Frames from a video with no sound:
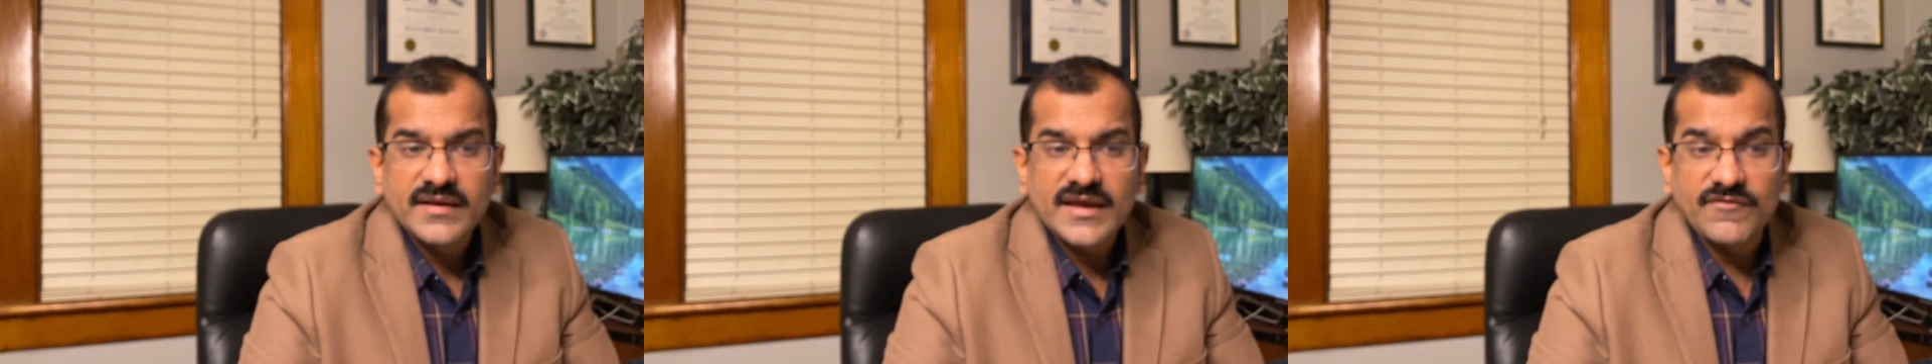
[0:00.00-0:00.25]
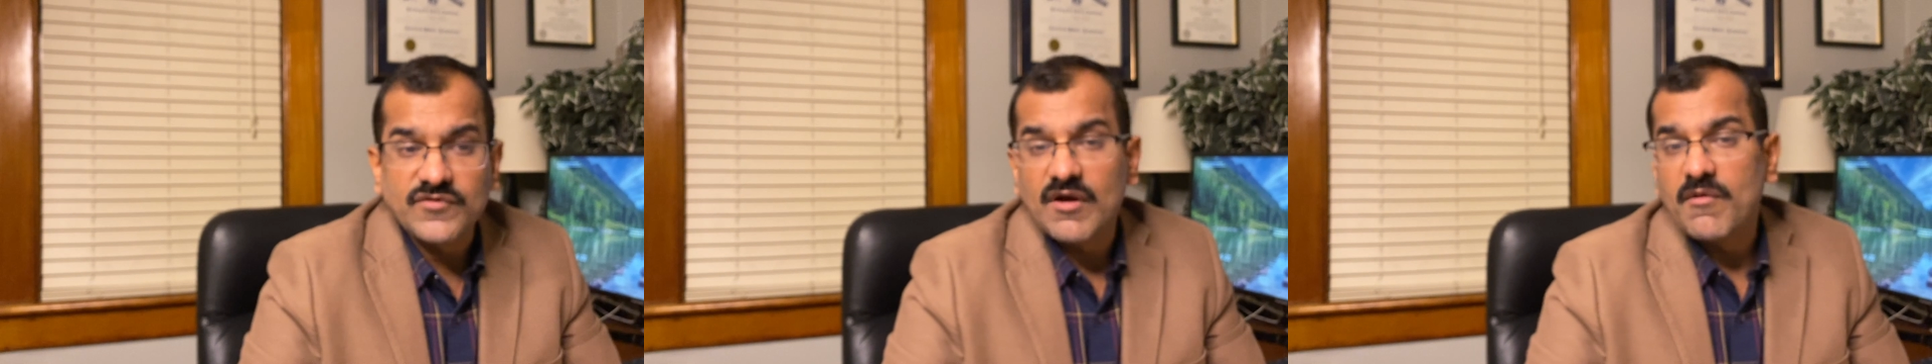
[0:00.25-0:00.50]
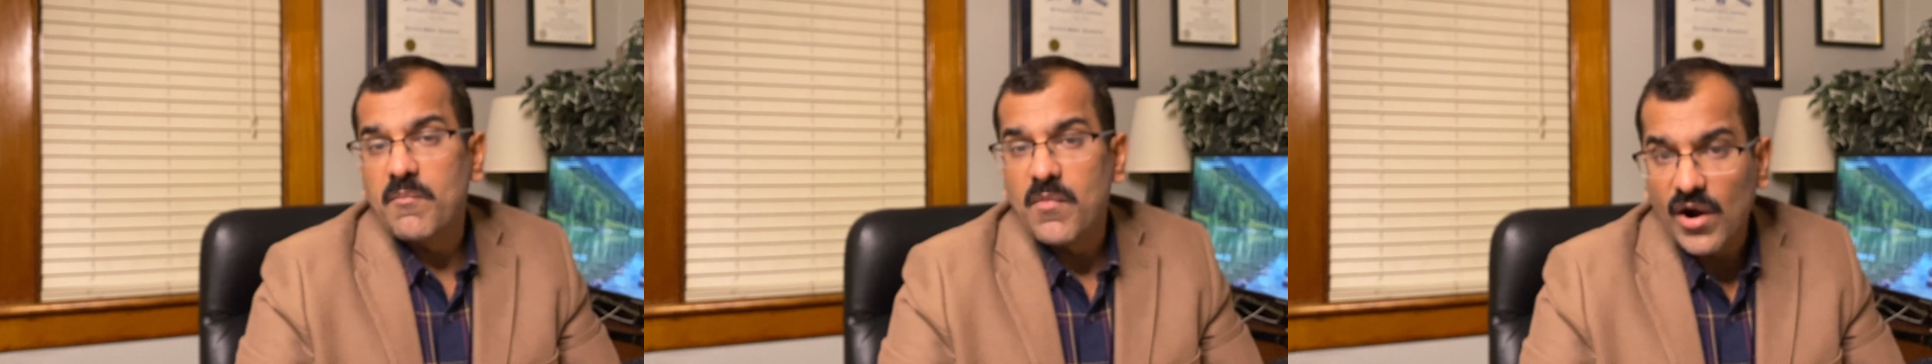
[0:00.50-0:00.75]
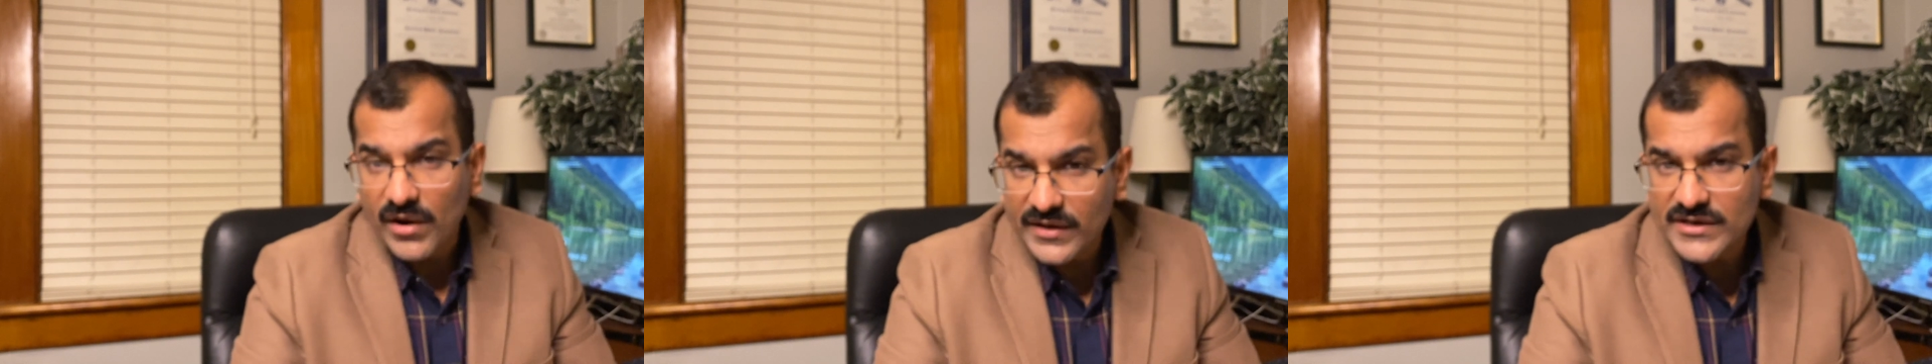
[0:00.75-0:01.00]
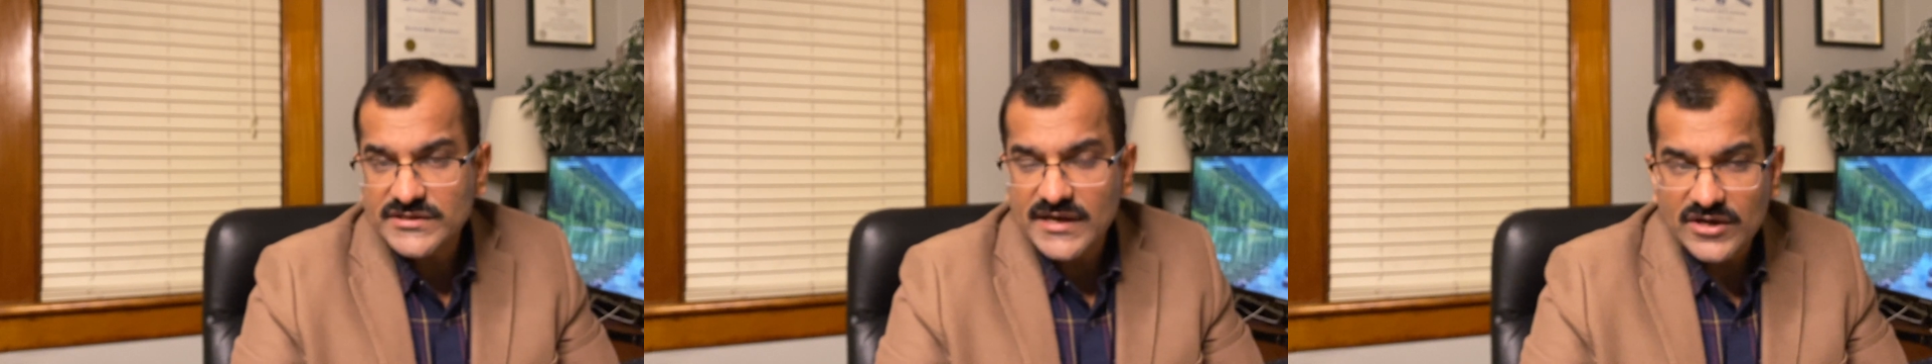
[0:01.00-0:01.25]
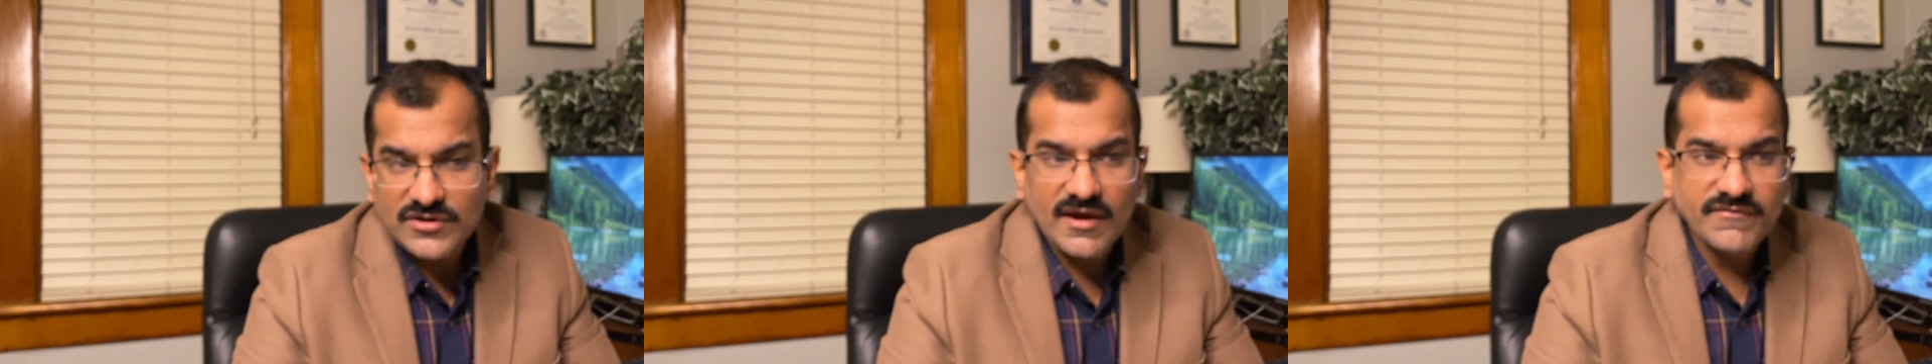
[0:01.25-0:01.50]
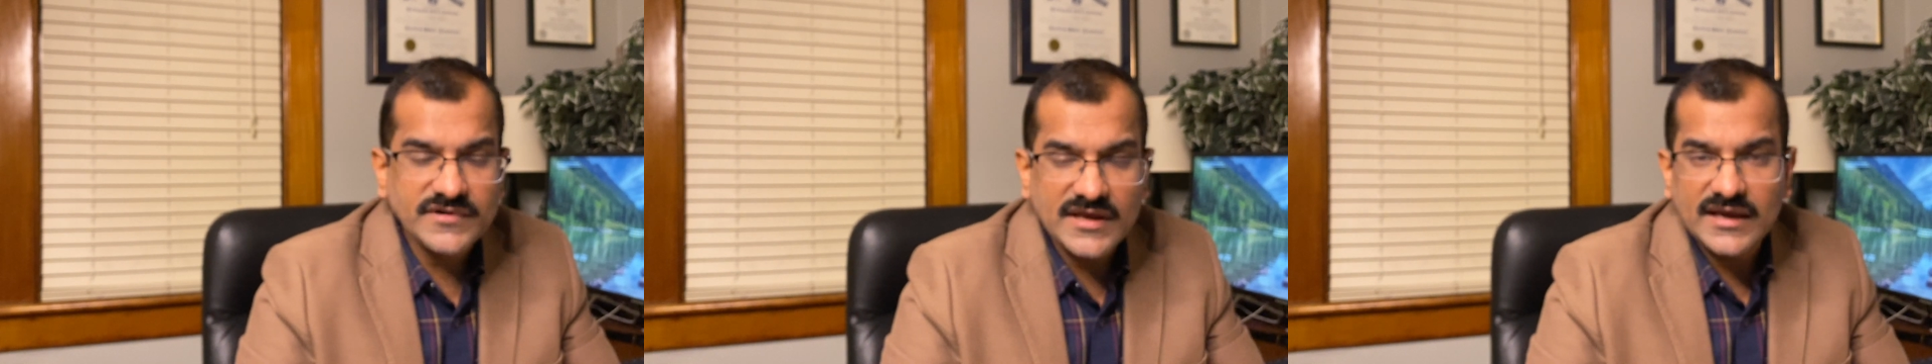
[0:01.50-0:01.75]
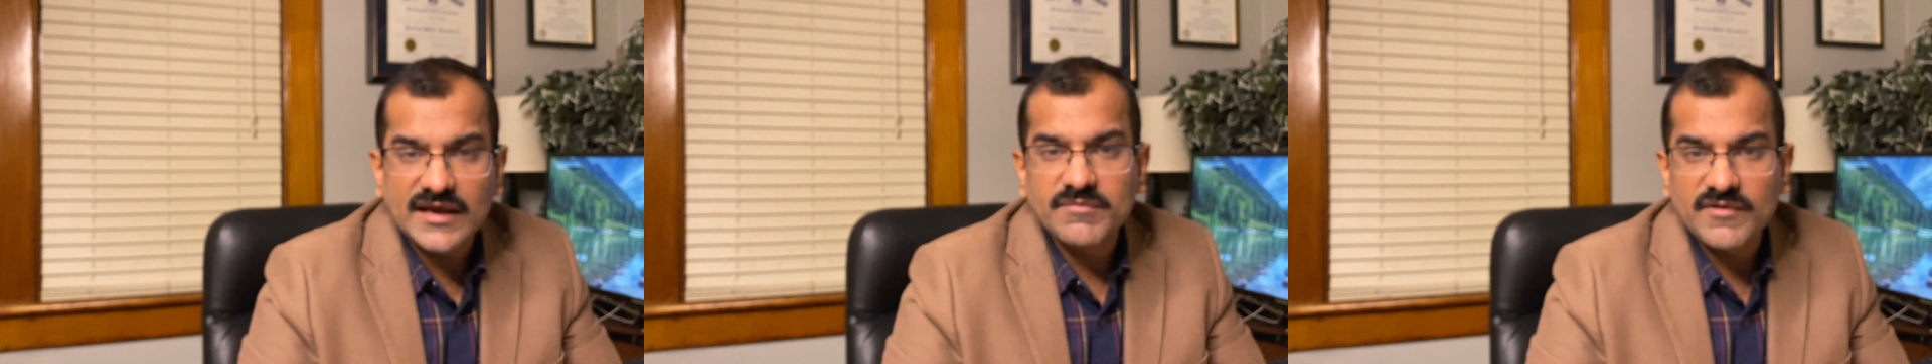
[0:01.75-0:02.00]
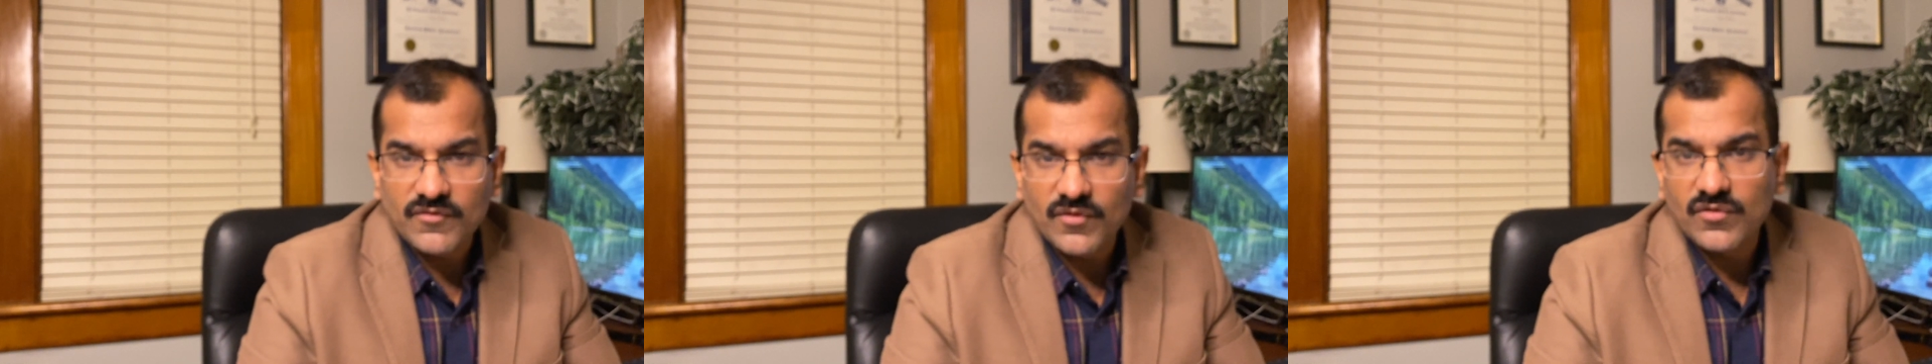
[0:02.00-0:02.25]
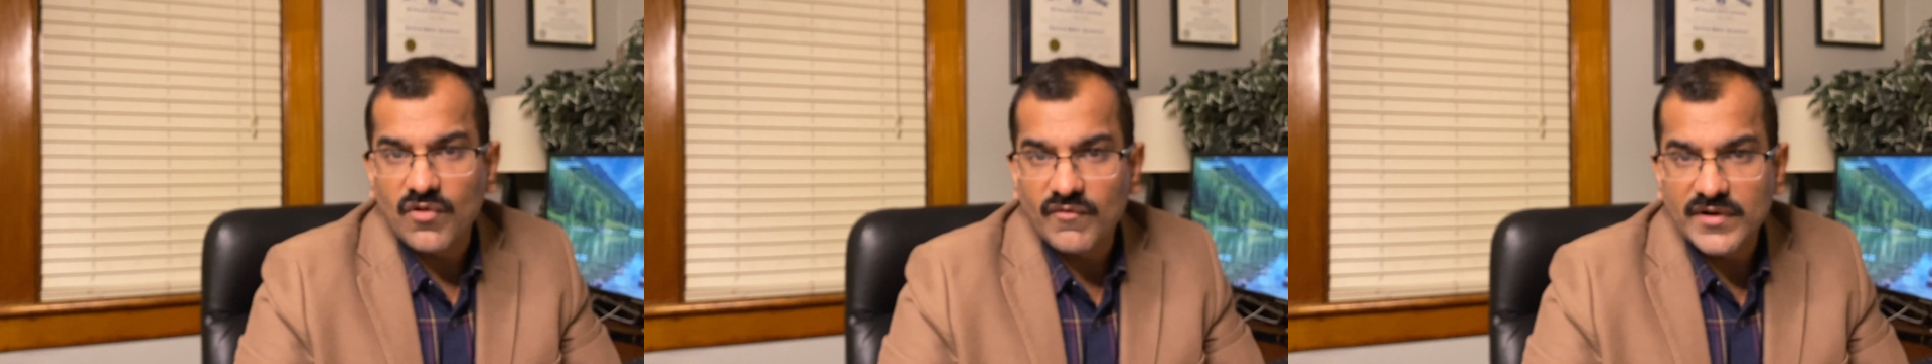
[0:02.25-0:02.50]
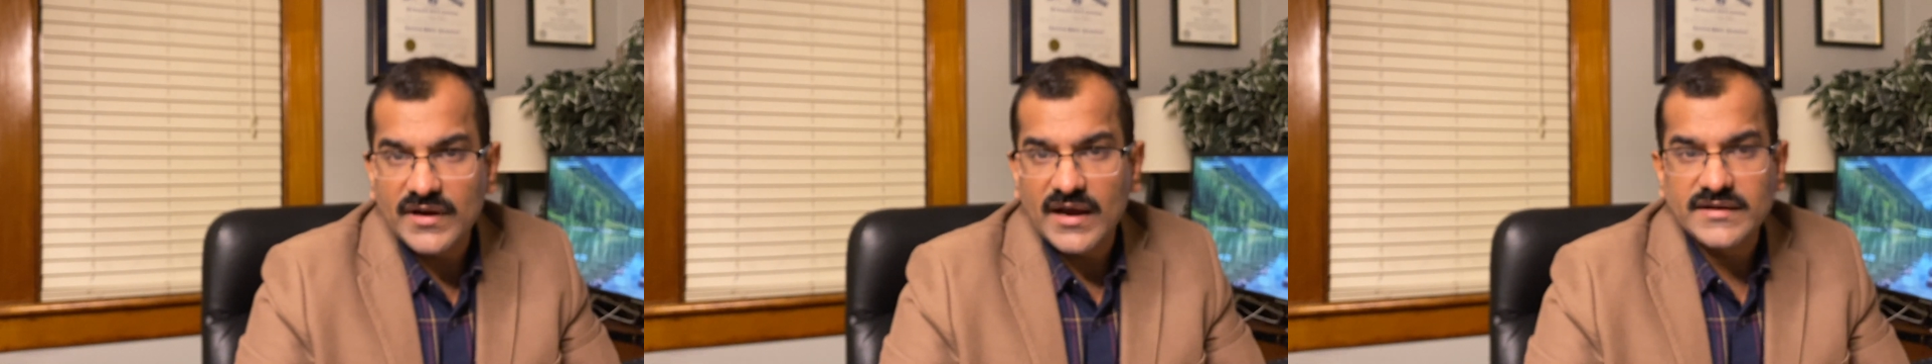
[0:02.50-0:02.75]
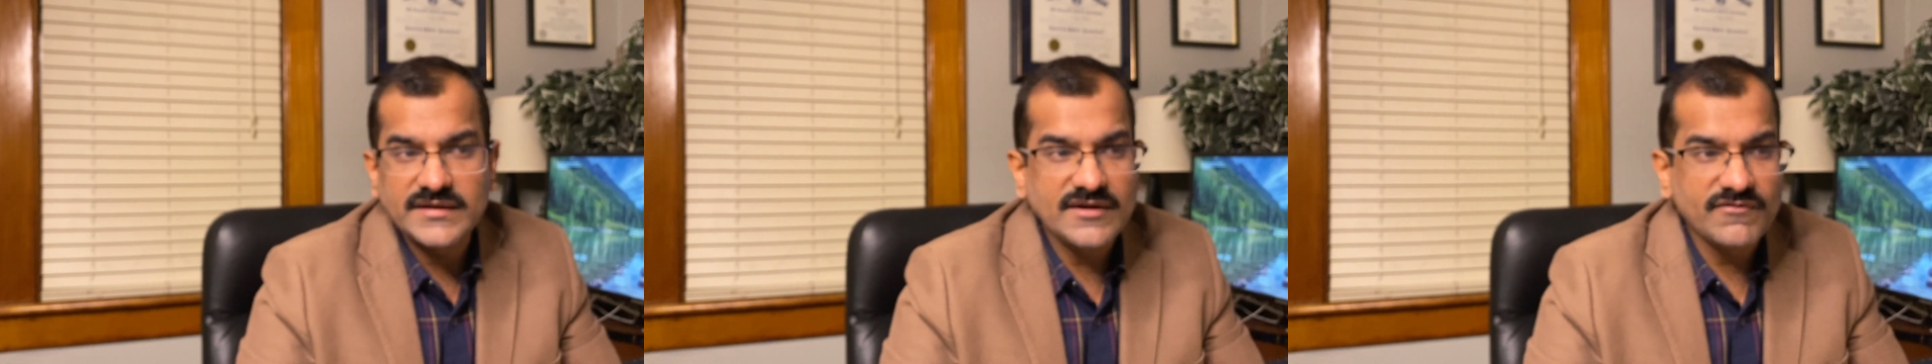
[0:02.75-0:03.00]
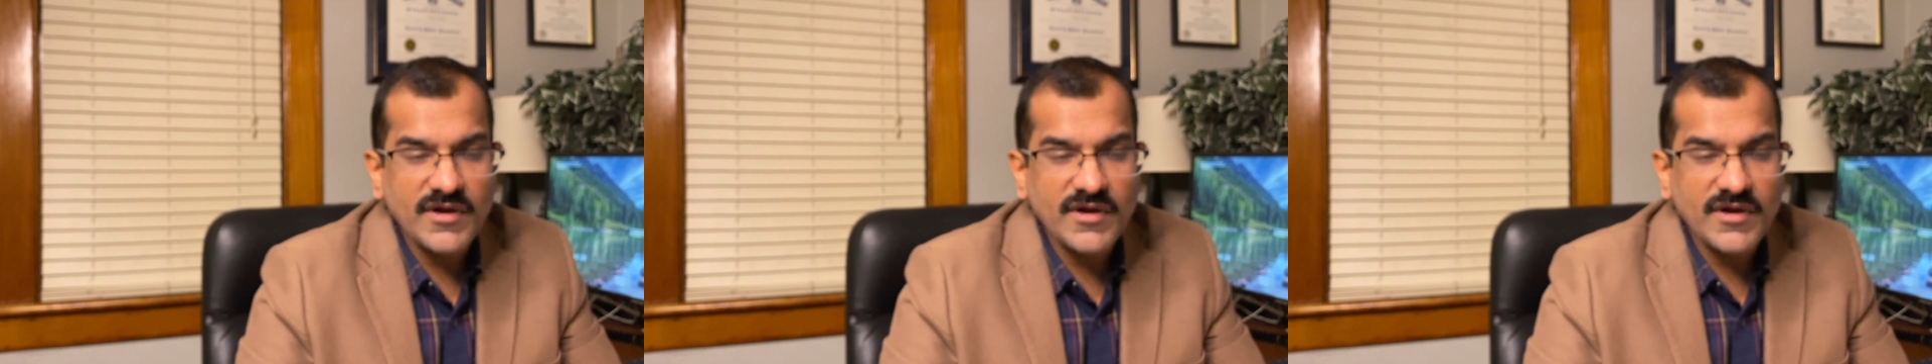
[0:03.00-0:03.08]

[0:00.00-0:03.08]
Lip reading: If you have a mortgage that you have taken before COVID-19,